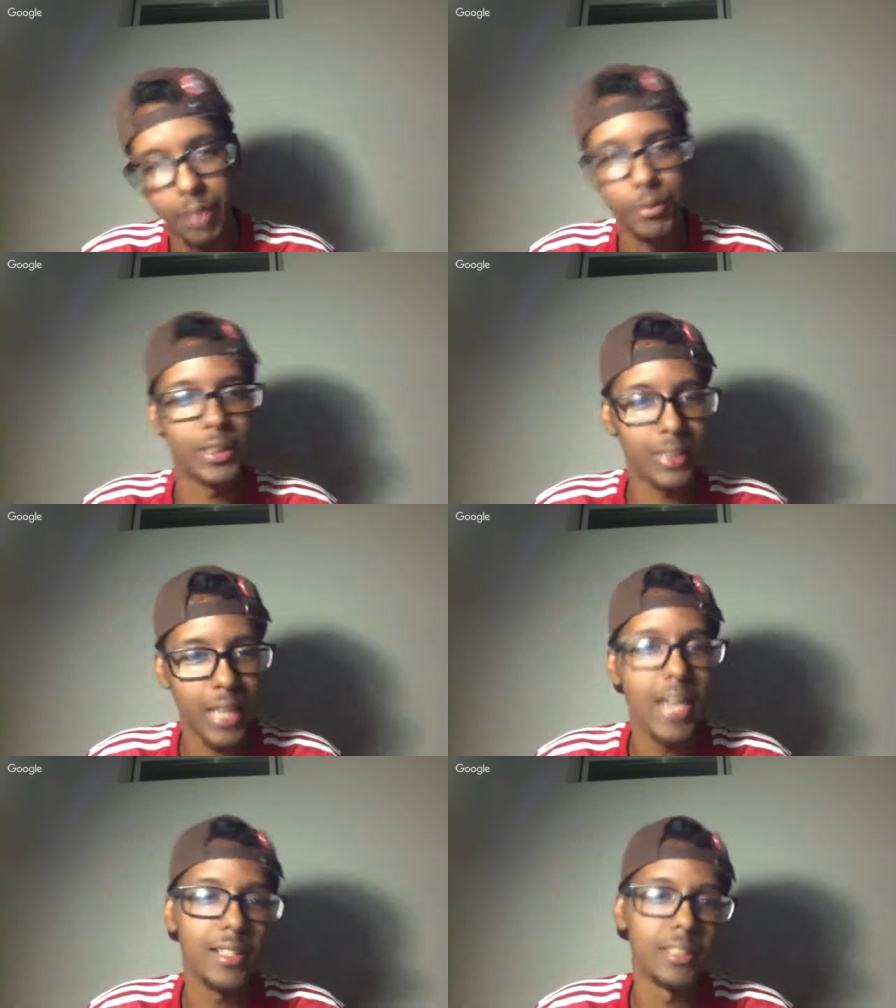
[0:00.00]
The
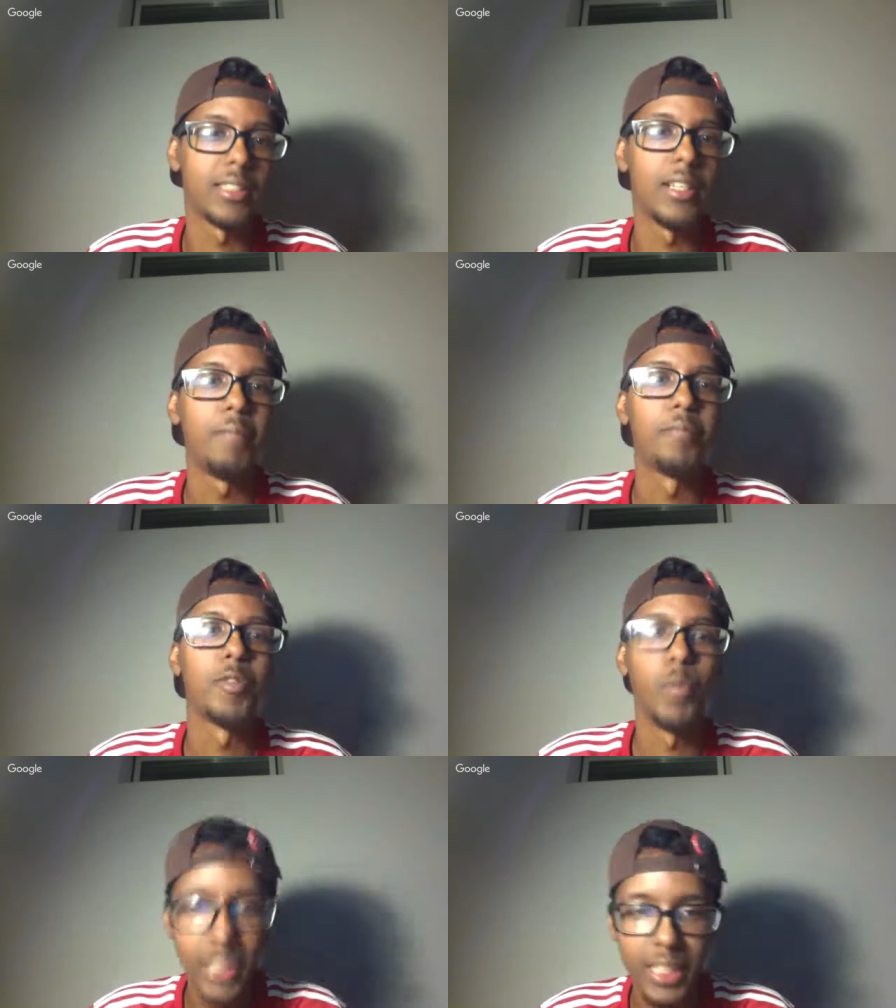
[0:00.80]
tigers. We're
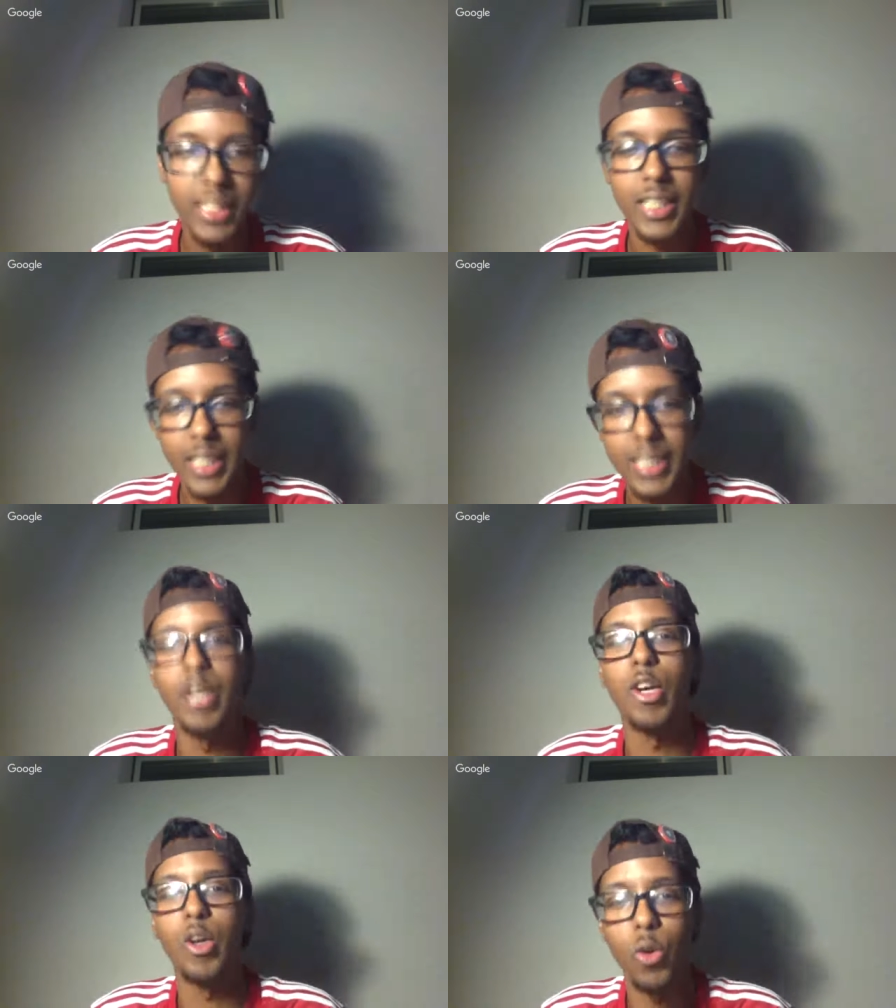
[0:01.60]
getting to get a
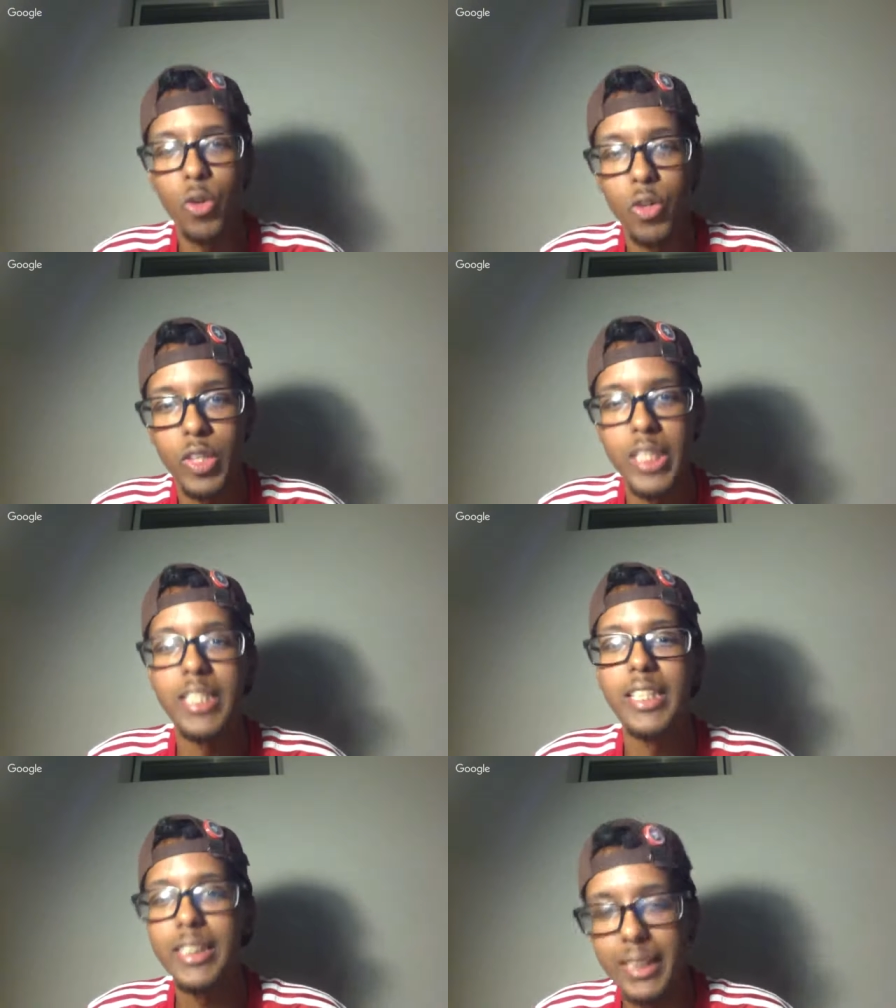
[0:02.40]
gory
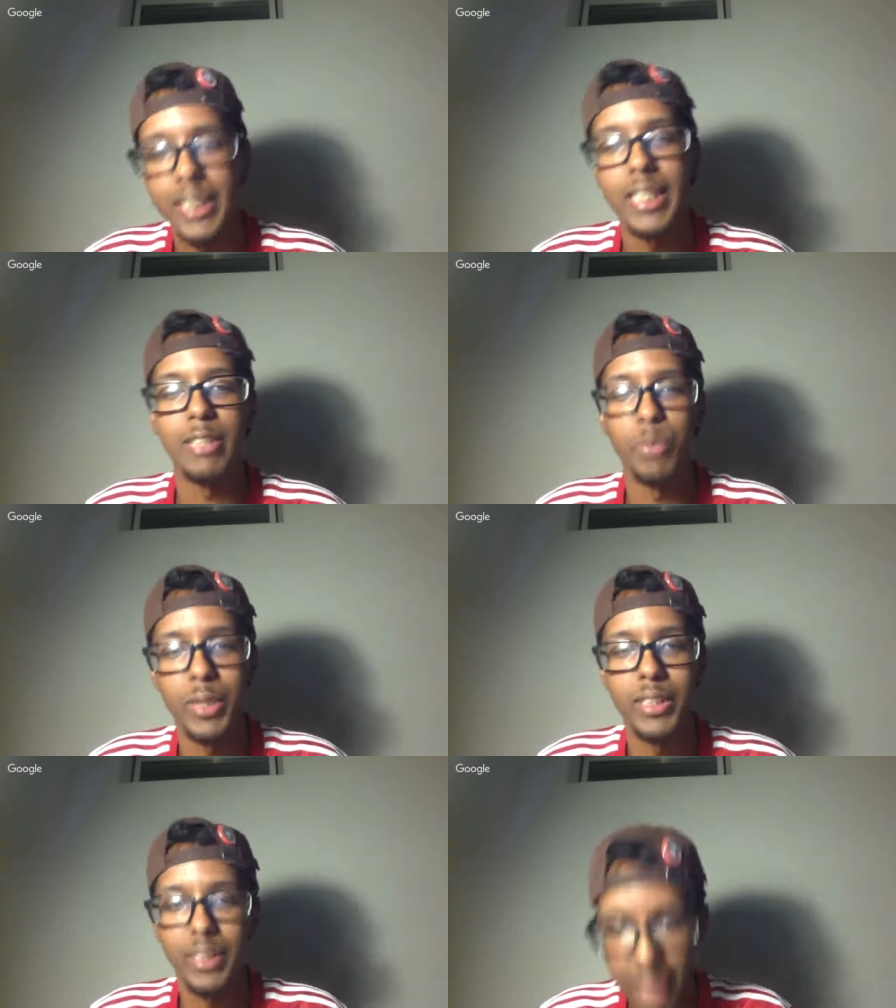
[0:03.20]
scene with the
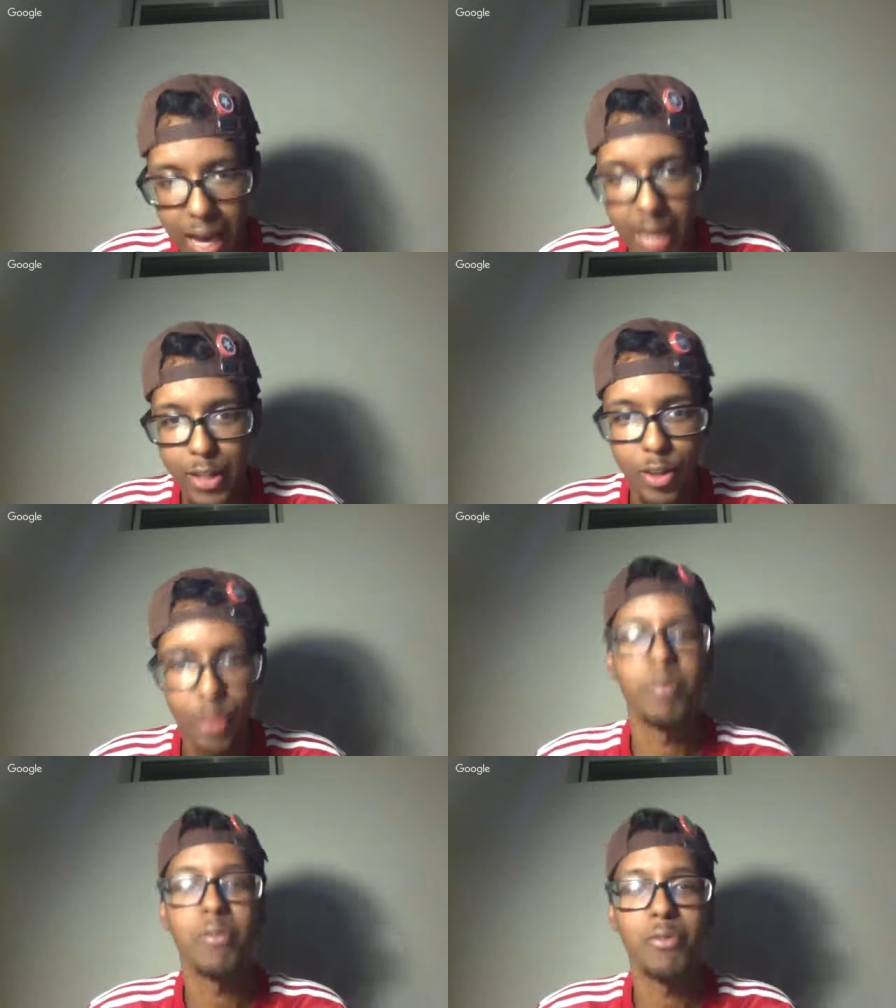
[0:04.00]
tiger
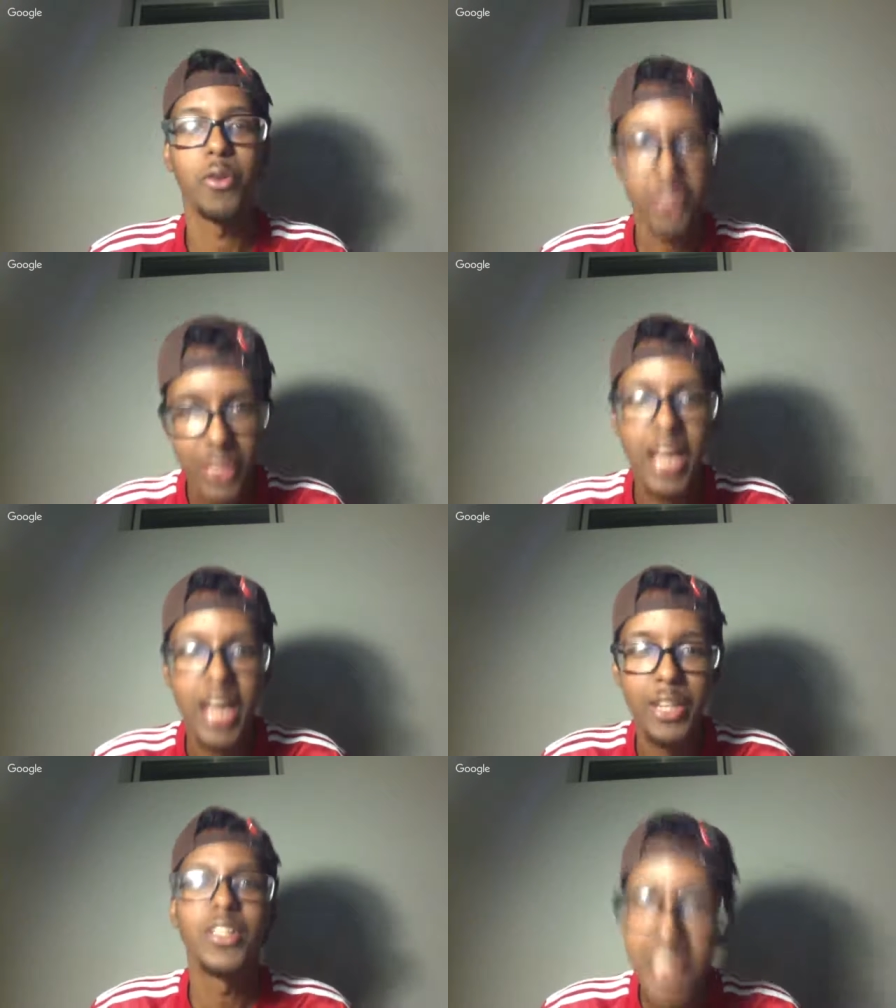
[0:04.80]
before the tiger
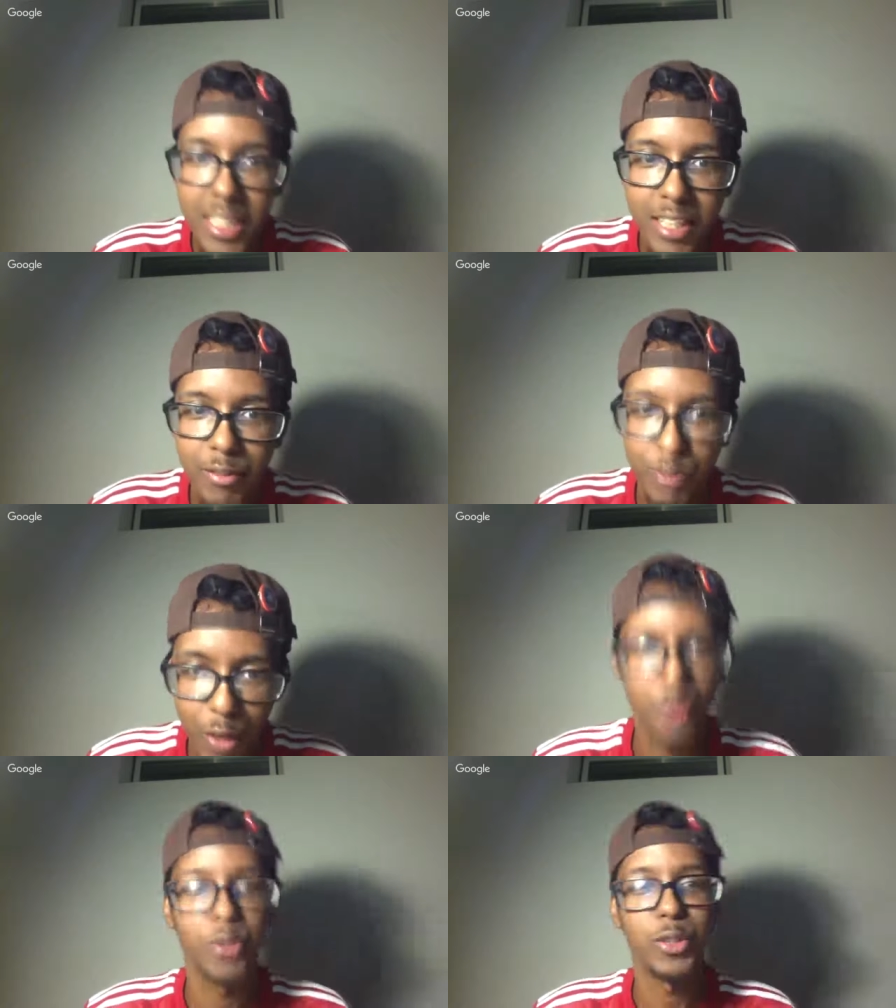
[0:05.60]
leaves,
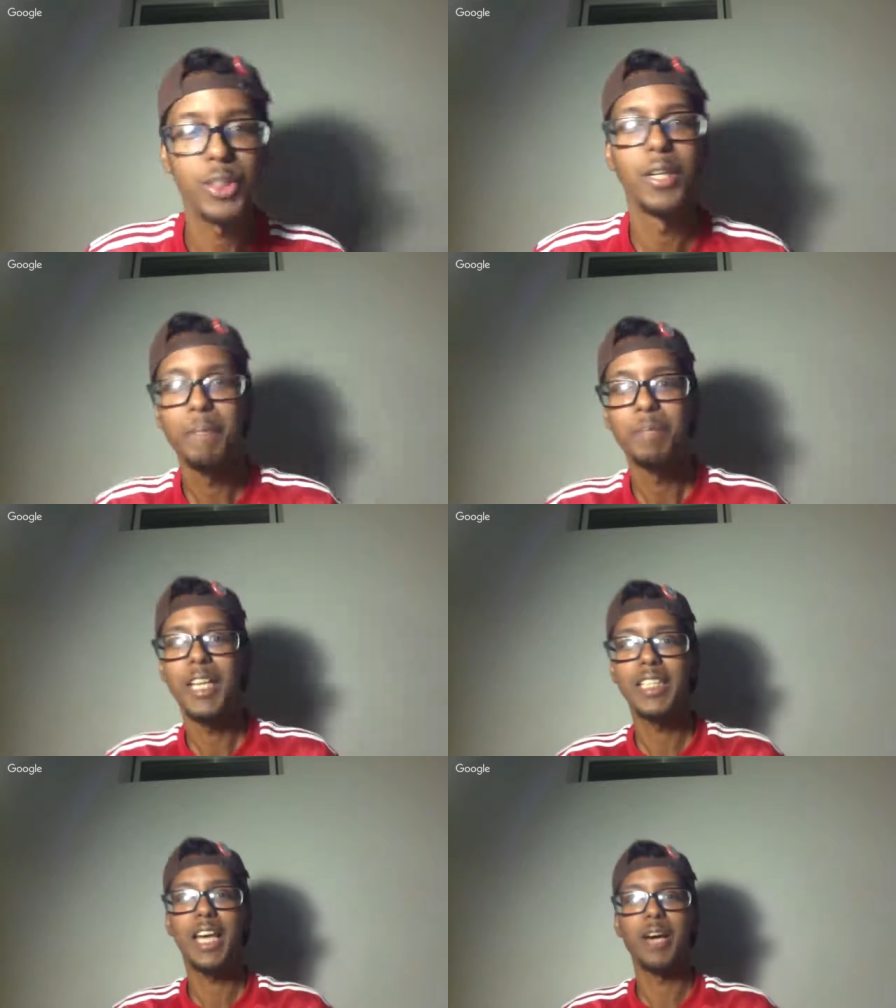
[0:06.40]
folks. That's
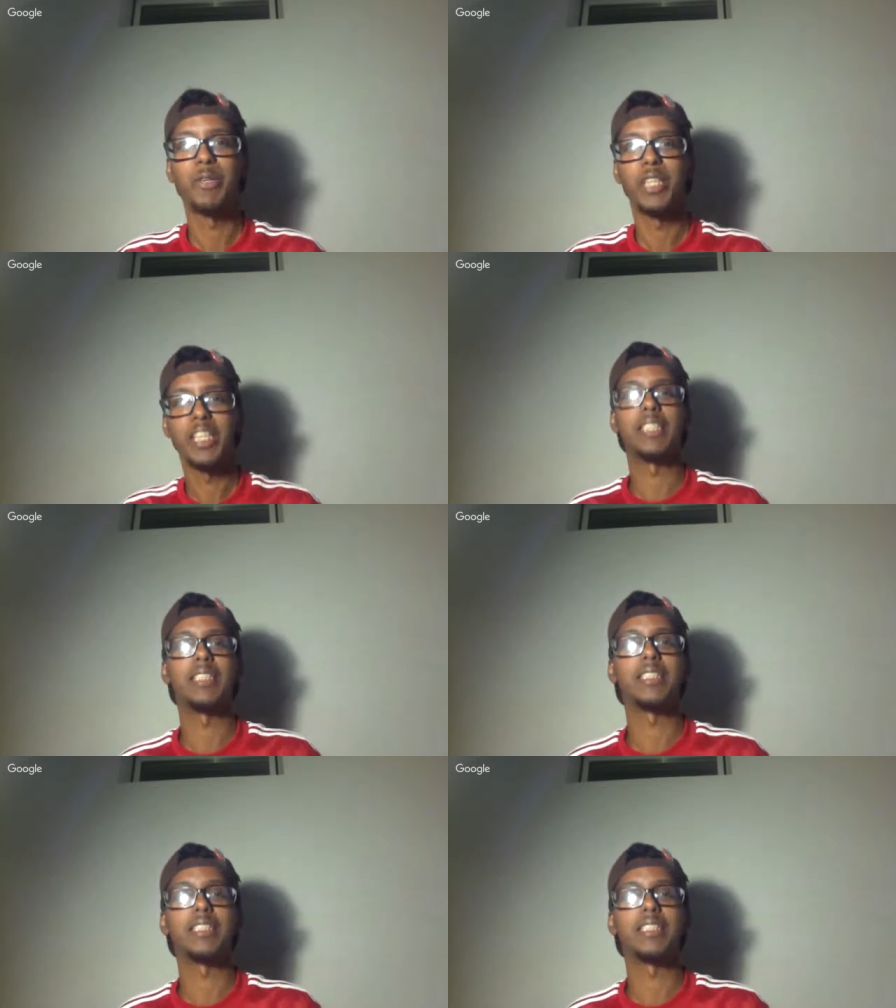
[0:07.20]
how it is.